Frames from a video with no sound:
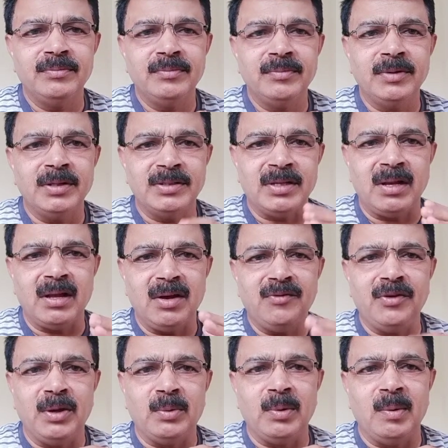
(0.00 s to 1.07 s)
It is a law of
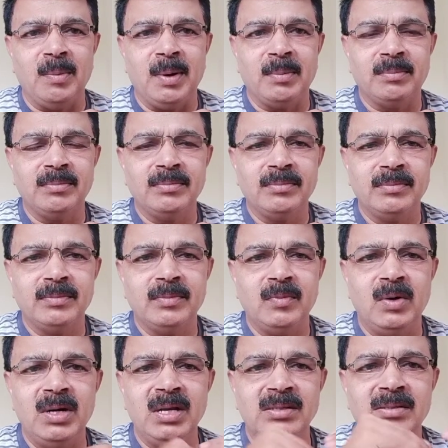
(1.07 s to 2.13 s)
equilibrium. What
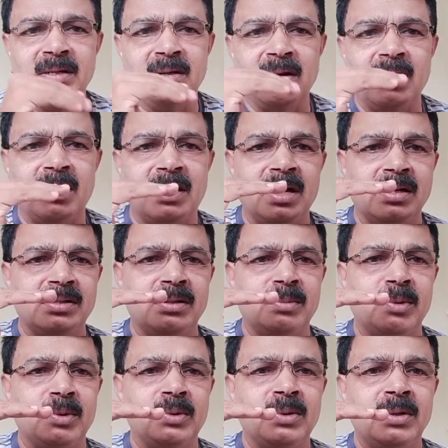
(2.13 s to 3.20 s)
does that law tells
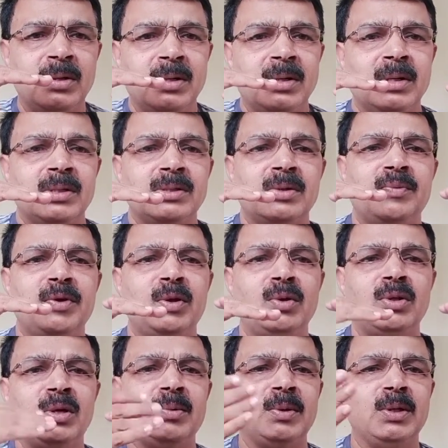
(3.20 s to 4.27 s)
about? So we know
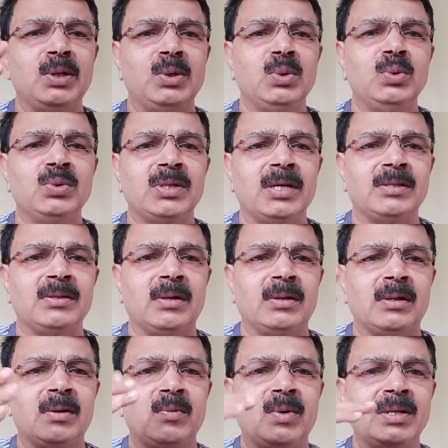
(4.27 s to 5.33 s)
that when the two sides are there,
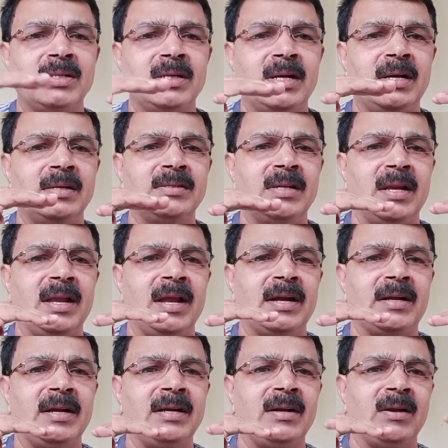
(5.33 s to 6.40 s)
one side is the
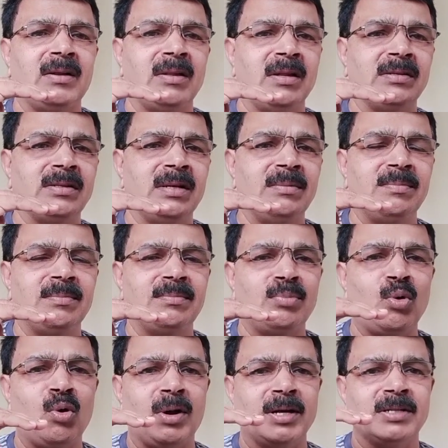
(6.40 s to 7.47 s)
reactant, another is the
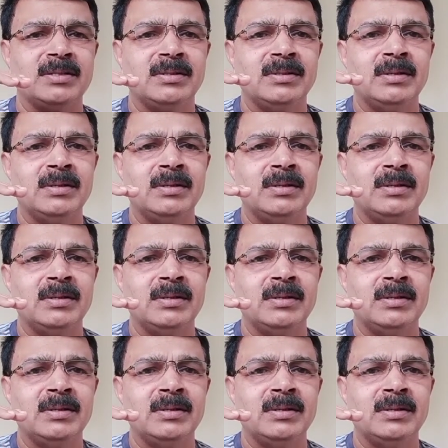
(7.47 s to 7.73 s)
products.